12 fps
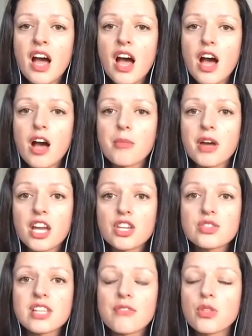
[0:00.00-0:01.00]
And I
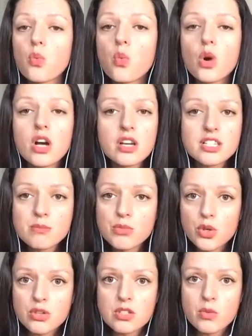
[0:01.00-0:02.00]
used to have the worst
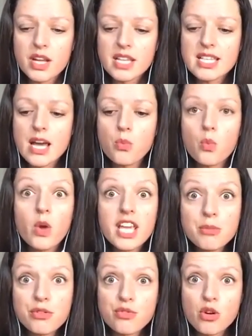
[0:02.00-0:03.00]
mood swings. That
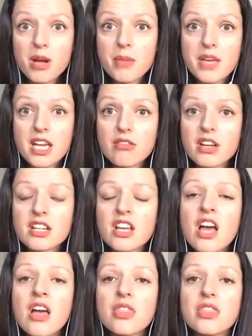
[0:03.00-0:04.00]
week before my period,
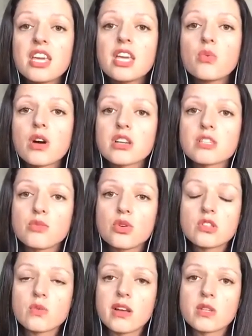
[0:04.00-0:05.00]
the worst
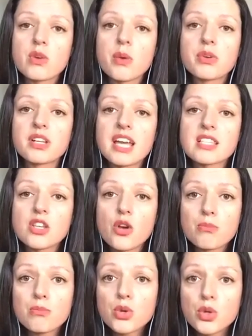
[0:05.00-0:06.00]
mood swings, when I would get so
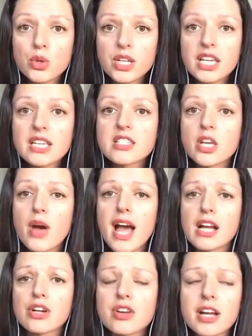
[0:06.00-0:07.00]
moody, so
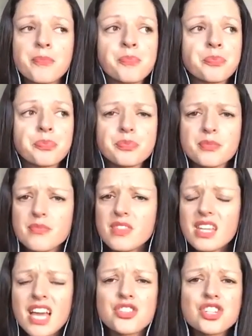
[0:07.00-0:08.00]
angry,
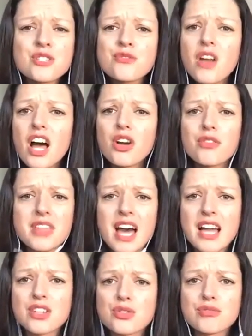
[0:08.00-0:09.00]
and just fly off the
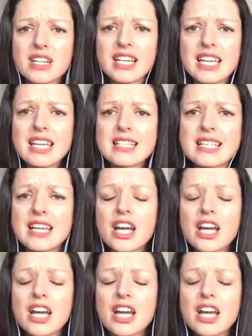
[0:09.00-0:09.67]
handle really easily.